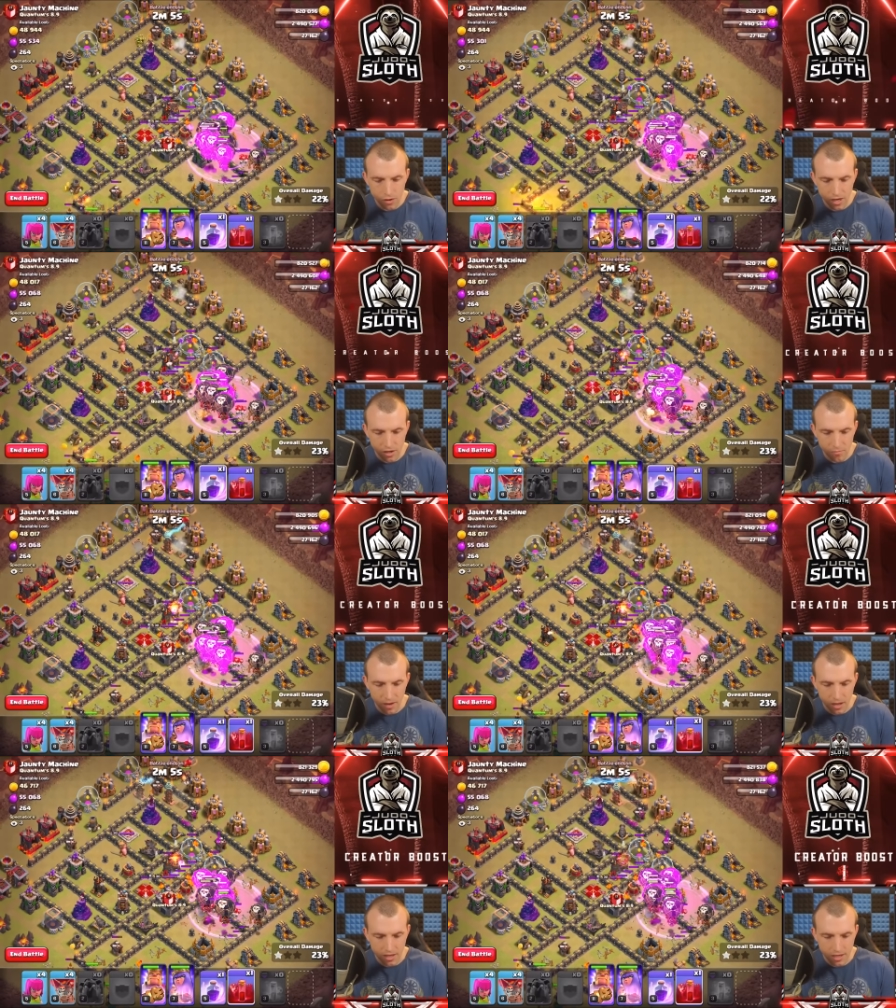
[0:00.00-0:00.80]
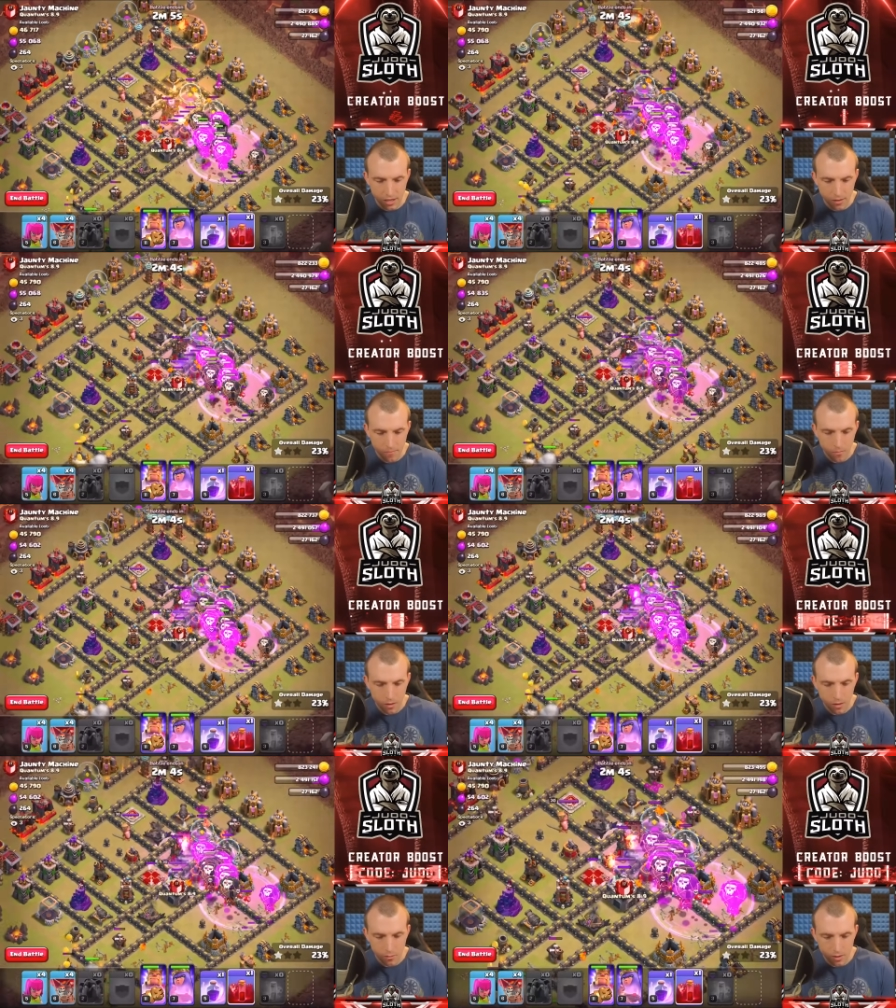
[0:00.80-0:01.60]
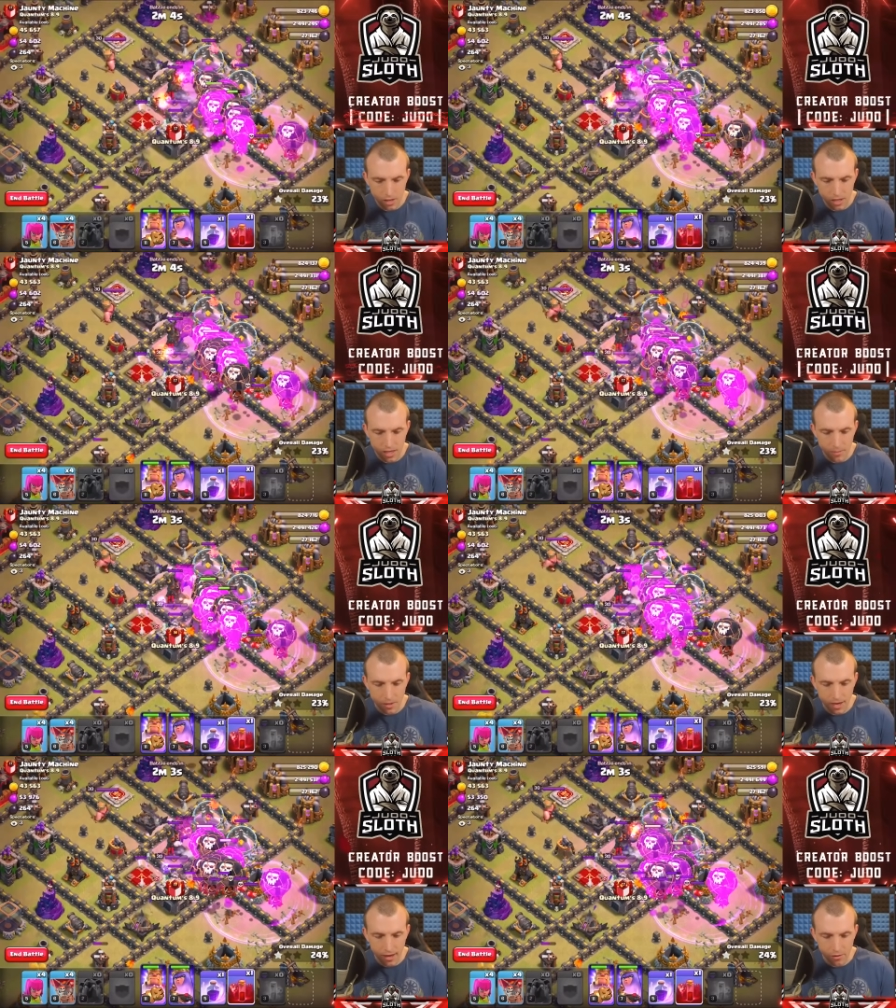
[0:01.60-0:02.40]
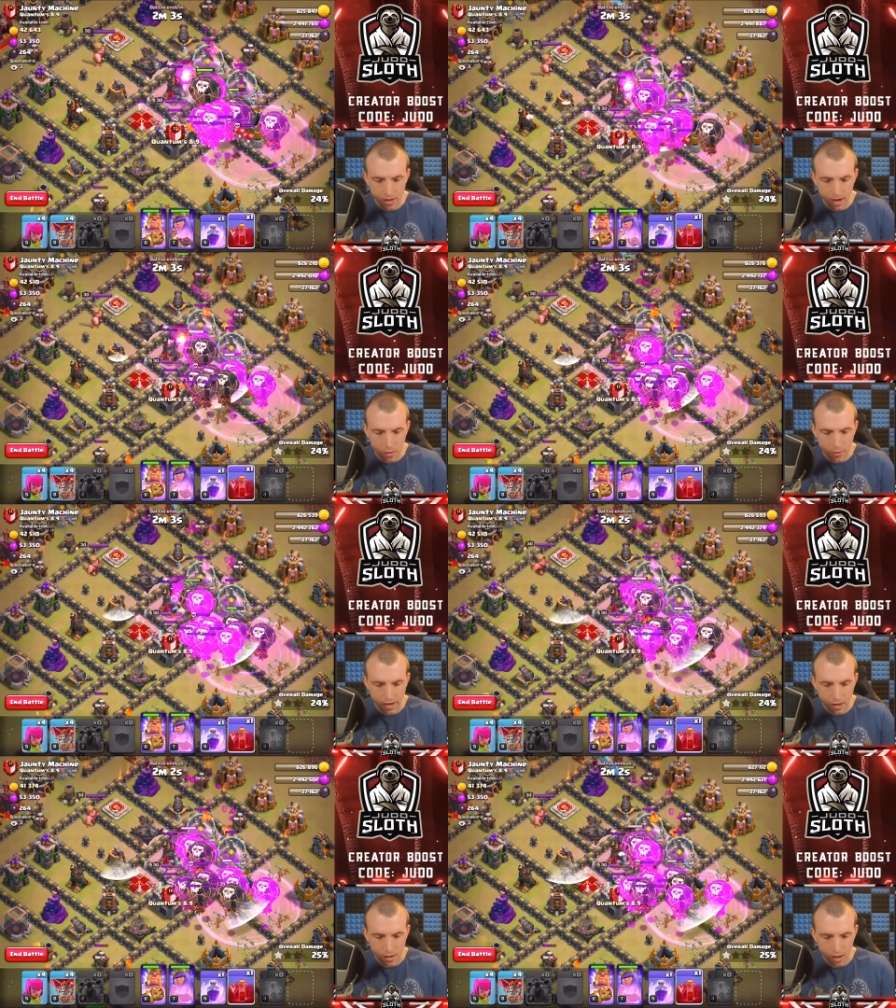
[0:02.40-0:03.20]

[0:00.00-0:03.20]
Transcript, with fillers: rage spell here. Need to keep an eye on that queen.